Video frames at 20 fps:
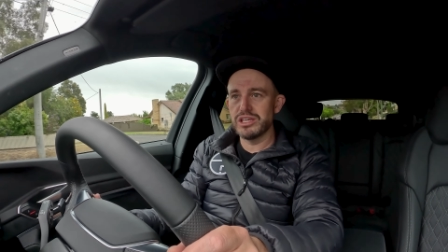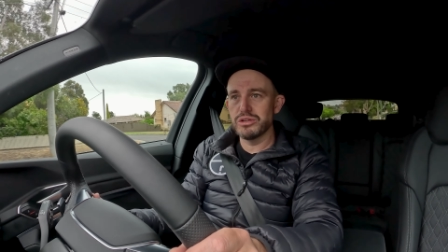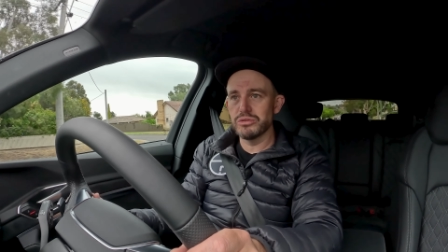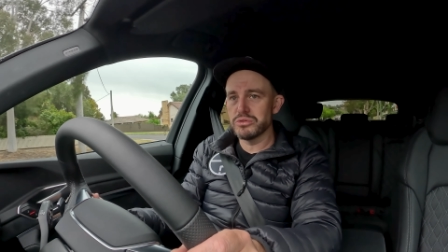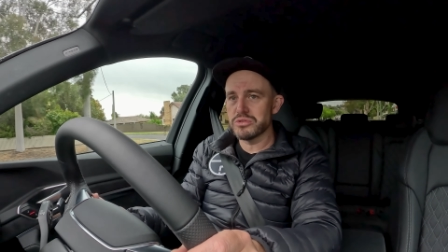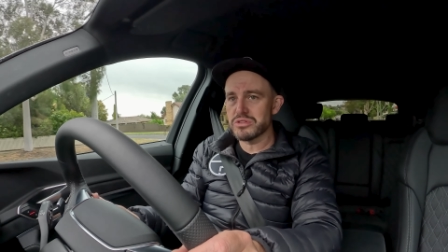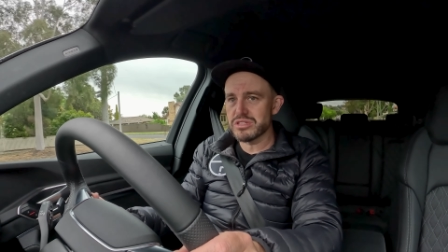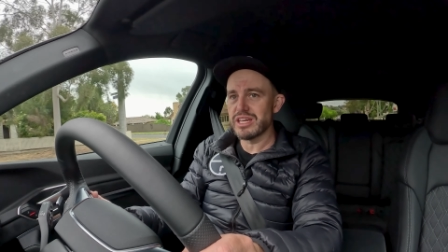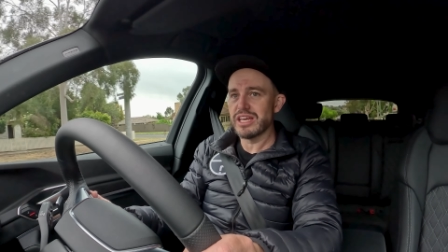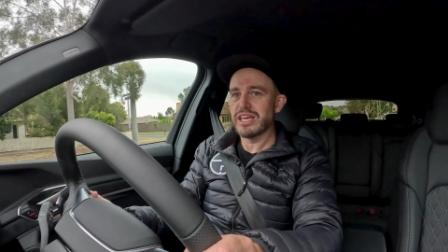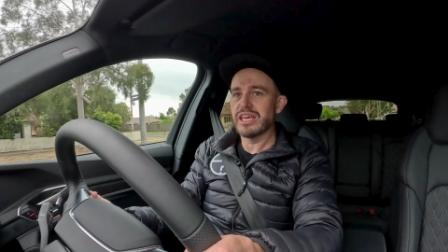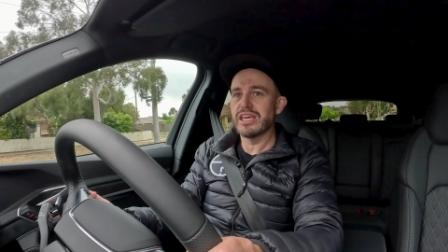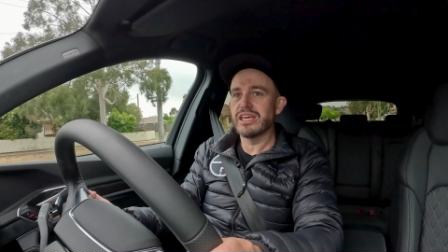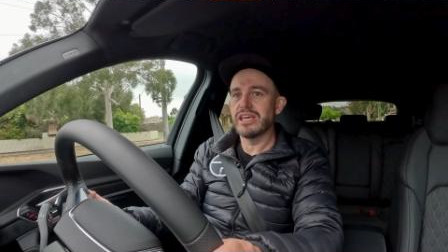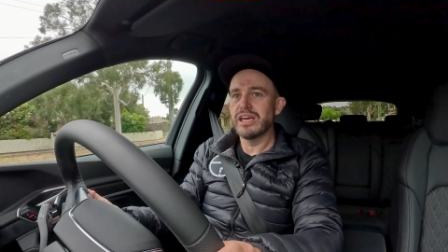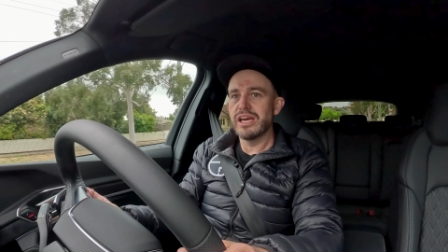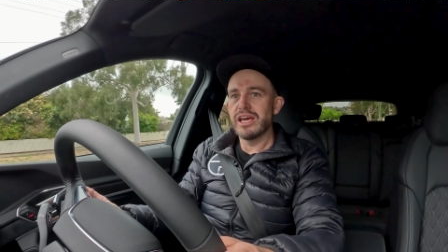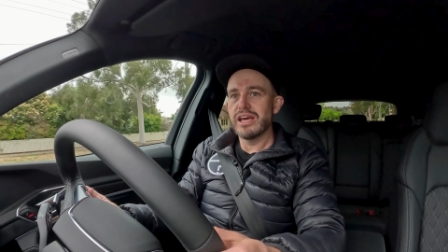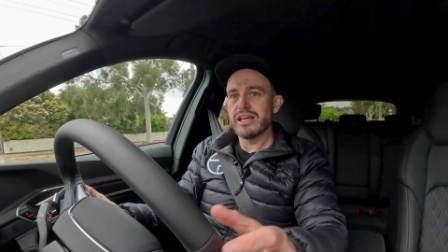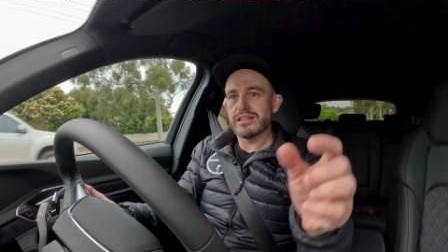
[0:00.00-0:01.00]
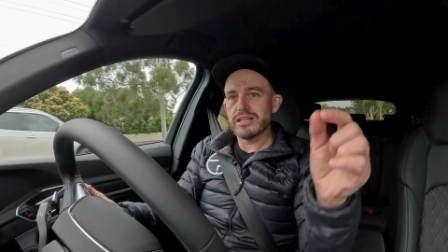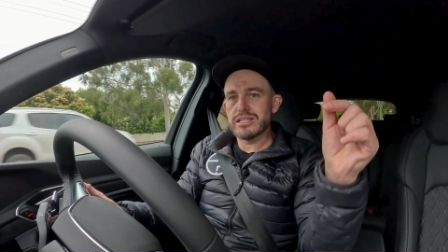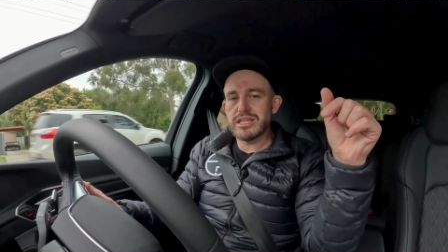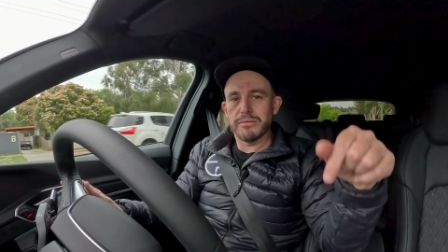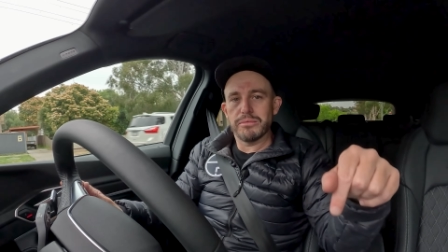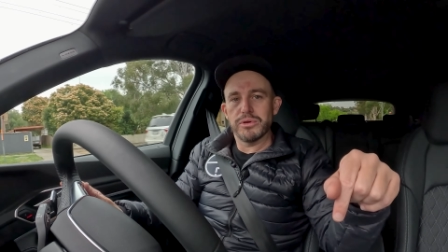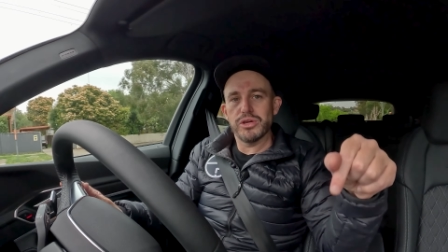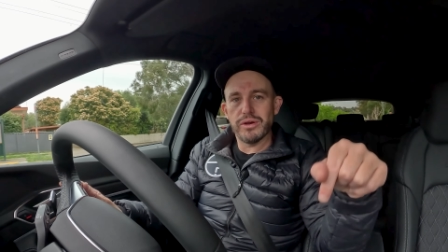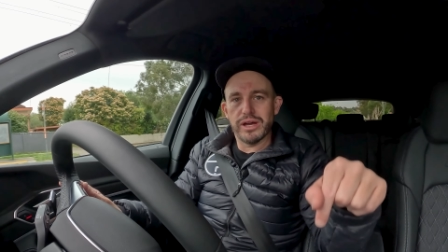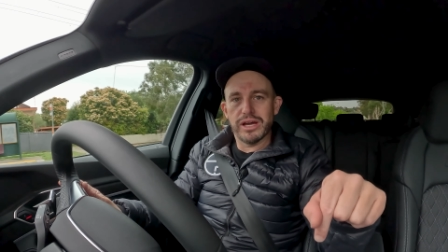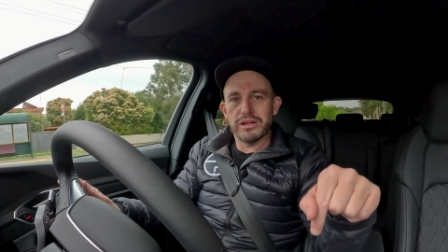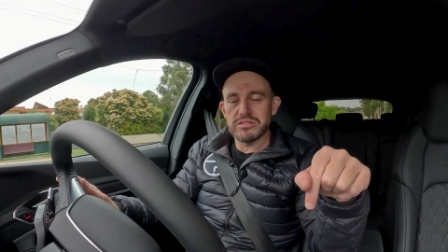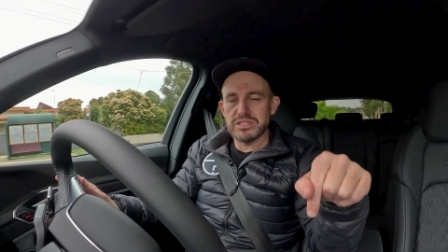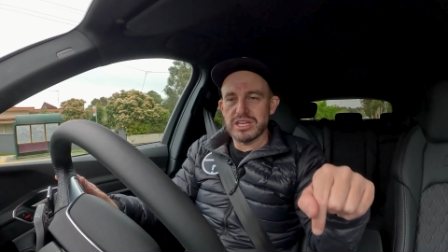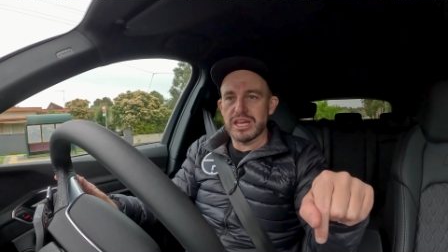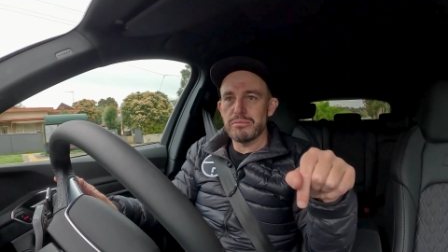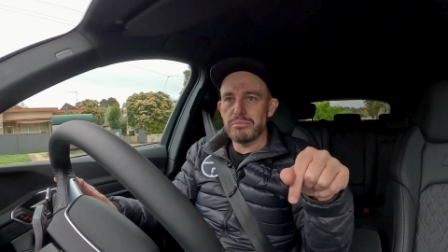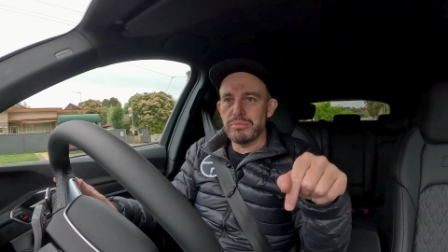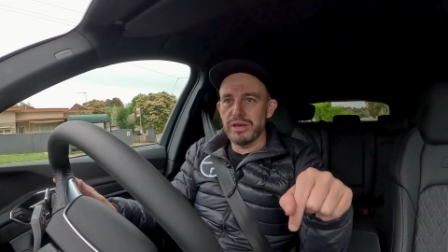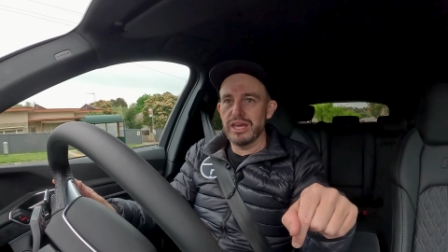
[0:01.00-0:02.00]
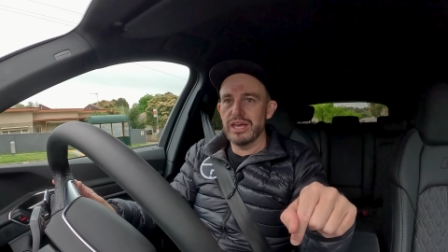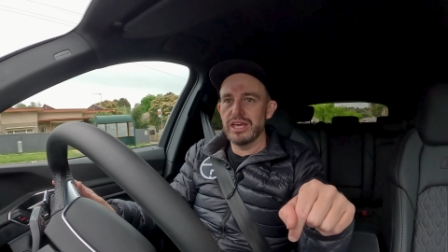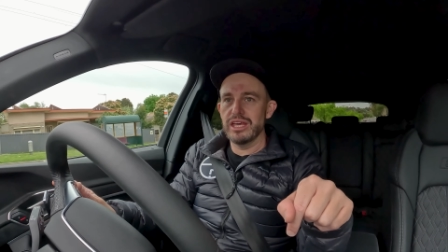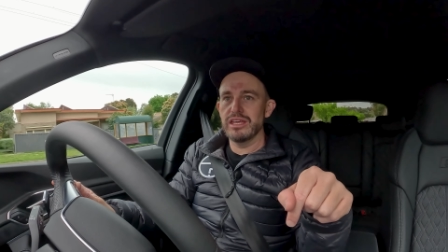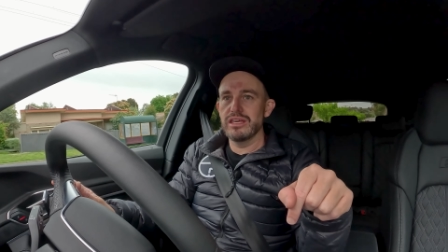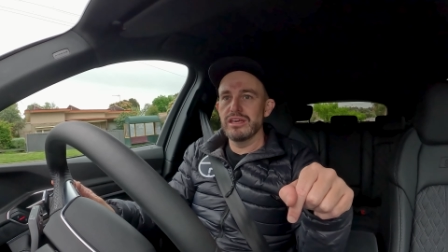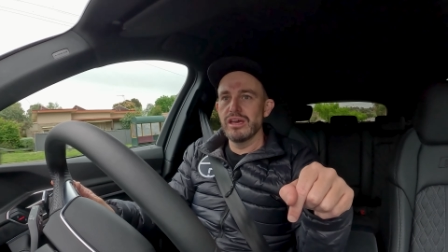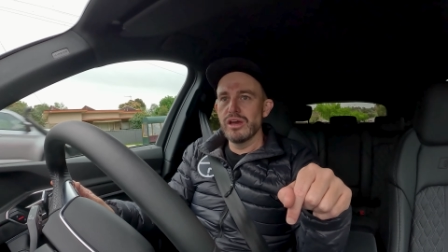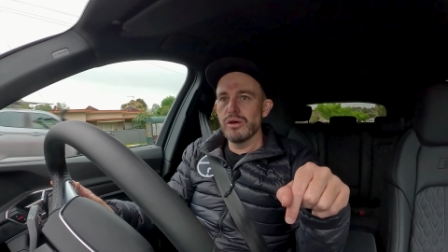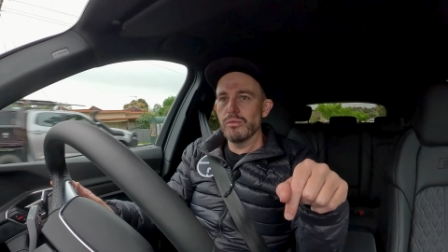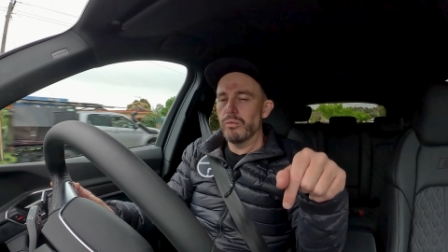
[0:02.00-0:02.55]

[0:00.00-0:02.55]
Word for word: You'll see the WLTP